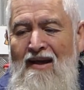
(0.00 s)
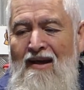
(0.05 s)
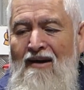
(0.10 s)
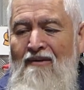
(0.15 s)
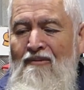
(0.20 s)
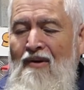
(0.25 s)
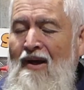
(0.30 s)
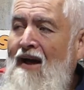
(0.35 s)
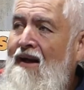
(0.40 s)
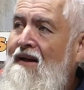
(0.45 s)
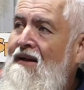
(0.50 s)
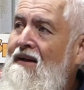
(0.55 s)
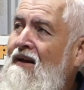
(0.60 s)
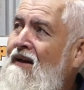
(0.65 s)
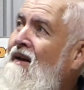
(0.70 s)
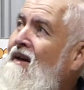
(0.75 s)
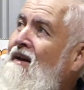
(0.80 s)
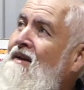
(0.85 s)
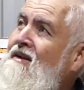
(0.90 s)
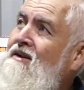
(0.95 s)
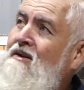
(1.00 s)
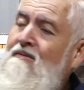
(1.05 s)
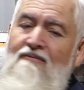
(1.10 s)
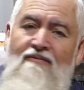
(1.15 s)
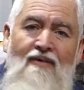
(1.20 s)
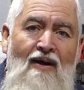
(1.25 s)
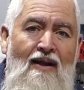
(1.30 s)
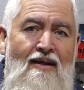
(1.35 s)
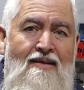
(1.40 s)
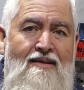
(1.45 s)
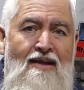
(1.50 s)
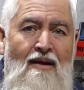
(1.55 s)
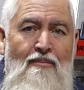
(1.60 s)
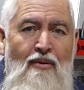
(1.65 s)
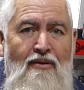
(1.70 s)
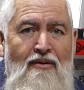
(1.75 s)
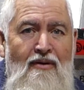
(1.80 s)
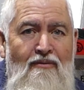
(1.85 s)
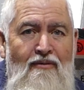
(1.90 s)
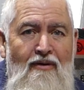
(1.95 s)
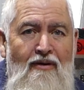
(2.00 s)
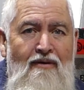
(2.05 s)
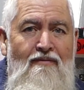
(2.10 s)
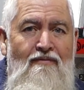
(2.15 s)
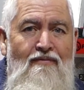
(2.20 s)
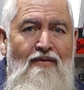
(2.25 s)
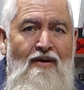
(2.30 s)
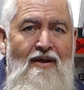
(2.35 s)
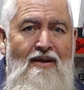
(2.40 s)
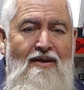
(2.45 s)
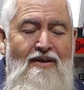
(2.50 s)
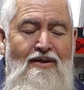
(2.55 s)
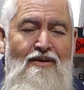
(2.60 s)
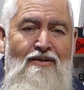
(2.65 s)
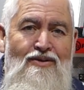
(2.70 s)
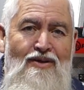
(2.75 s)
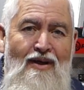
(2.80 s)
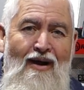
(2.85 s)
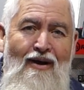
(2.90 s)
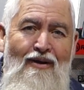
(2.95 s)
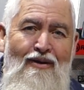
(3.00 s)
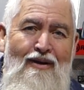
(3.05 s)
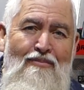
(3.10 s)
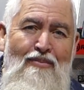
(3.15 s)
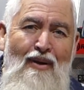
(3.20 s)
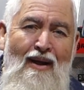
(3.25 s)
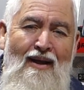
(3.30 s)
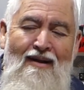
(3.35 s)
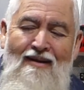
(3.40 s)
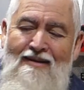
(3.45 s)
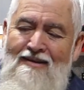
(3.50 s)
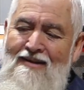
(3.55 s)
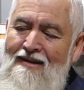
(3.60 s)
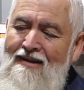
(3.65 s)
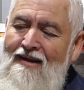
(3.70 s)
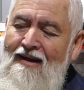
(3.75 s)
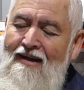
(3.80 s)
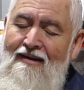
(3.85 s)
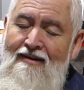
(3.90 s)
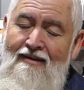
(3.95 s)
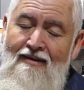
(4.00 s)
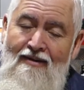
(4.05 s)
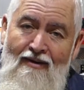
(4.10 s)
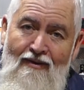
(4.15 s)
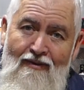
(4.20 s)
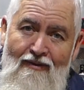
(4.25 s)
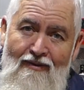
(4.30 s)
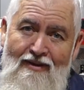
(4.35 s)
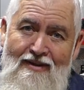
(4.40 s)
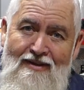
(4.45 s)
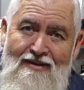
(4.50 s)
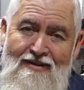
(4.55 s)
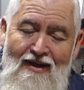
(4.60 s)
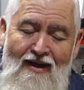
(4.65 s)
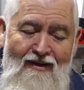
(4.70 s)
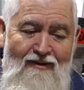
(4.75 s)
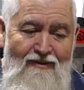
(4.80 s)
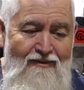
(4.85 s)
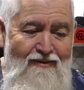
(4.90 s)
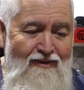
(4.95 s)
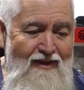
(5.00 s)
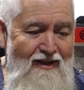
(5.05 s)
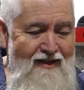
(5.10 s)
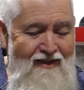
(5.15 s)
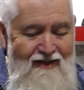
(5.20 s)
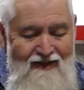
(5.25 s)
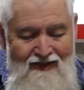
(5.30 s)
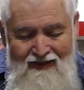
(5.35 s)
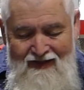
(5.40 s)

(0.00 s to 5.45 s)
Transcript: We had some fellas up on the roof fitting new solar panels, and the noise, holy.